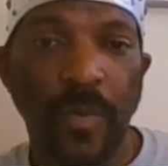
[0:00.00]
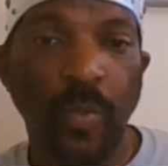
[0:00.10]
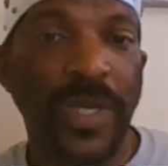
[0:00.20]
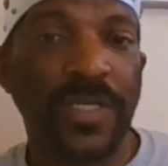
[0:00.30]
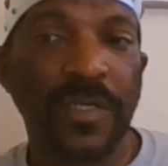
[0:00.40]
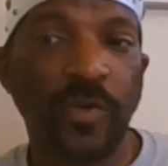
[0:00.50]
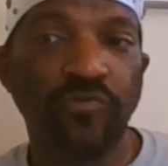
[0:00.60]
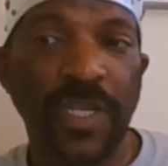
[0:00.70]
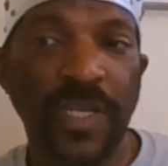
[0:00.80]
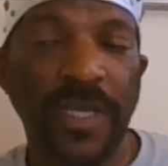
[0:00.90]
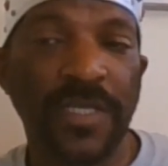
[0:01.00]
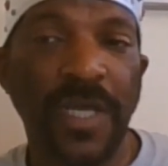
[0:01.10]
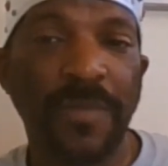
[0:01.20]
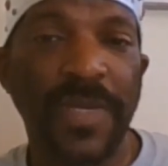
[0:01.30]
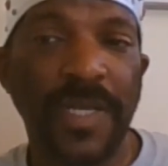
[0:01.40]
When is the green ears
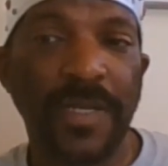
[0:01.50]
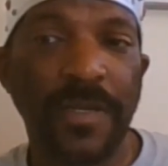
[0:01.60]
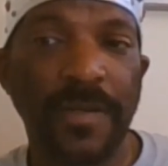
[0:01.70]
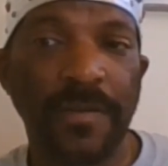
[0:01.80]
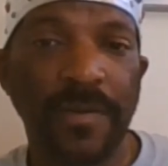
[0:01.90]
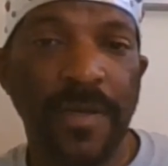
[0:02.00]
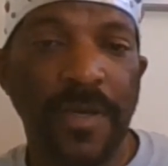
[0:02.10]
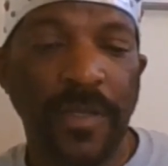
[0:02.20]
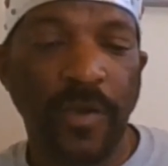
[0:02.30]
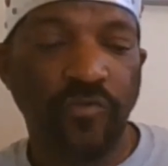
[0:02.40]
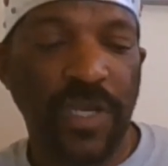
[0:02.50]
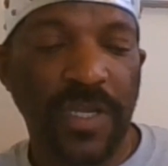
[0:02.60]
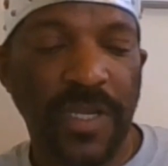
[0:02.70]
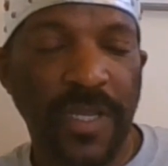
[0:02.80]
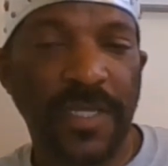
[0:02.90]
coming in? The
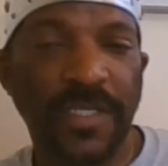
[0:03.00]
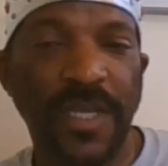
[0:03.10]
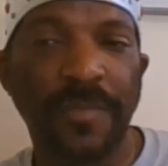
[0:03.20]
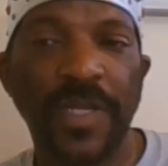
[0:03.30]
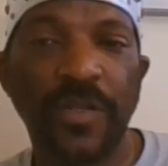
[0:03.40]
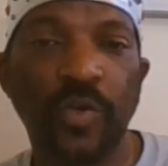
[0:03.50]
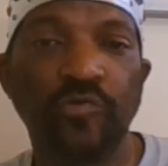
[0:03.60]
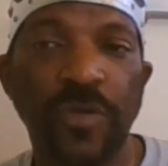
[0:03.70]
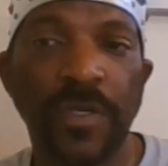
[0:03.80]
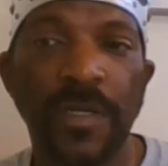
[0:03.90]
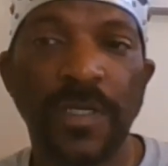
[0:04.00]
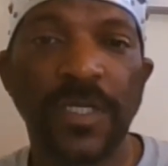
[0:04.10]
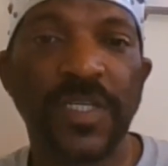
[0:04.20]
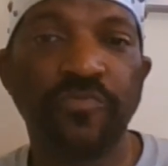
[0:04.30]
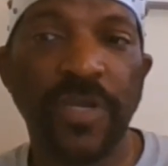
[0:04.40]
green ears come in during
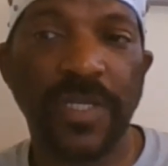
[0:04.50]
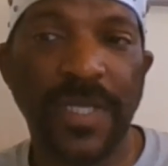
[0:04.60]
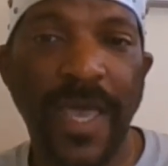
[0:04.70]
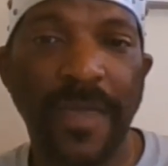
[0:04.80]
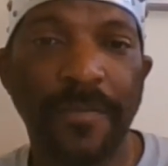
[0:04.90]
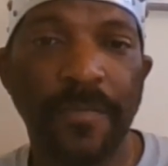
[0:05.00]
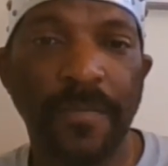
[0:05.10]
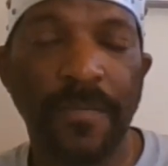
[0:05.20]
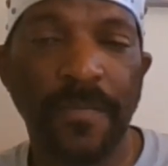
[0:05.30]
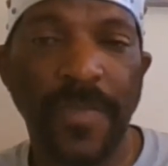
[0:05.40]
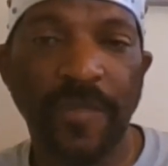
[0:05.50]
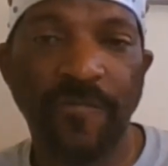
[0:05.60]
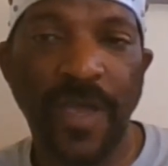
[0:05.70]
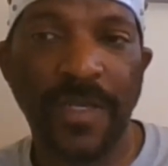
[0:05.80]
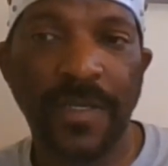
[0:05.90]
the springtime,
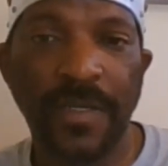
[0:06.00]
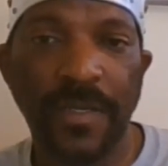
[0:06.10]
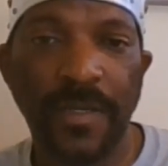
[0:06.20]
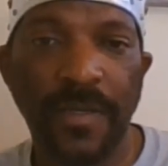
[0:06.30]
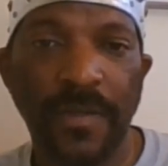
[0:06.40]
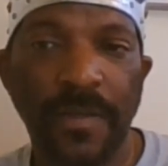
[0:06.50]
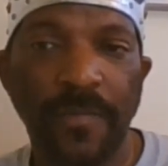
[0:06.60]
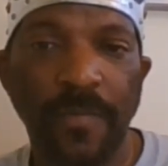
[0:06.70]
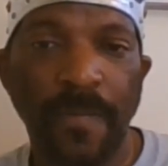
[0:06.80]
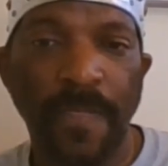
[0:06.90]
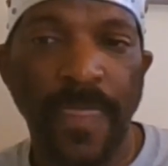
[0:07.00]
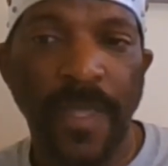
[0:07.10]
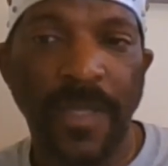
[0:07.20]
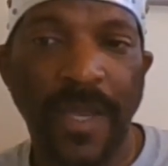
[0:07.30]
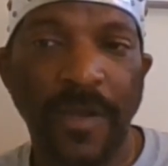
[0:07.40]
right?
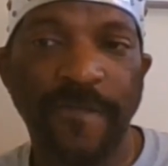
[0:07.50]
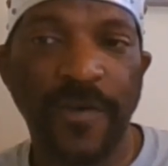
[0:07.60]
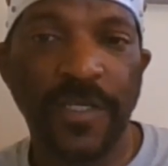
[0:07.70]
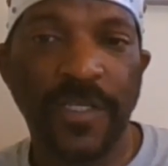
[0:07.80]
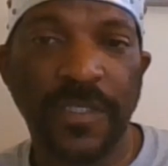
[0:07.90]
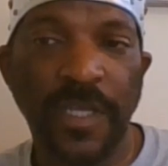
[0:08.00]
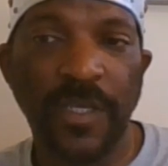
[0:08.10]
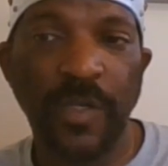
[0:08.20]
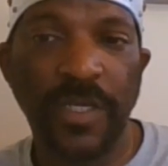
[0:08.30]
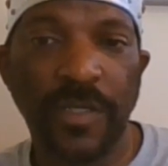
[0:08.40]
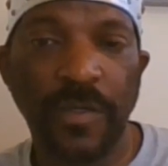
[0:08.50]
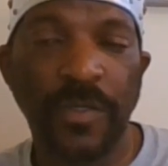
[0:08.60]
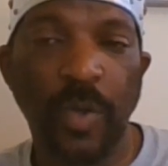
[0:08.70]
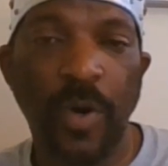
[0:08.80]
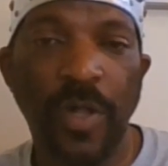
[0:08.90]
Now, the first thing you need to
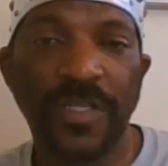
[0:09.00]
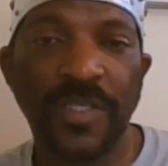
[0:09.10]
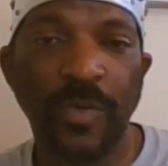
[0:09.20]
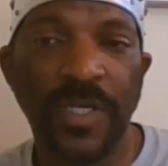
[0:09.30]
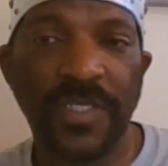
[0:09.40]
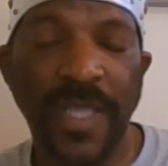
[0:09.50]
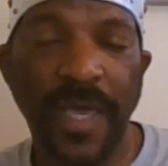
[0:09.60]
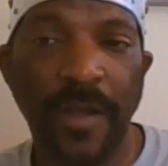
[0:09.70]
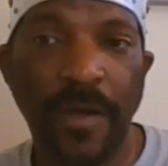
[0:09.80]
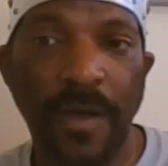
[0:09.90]
know also is that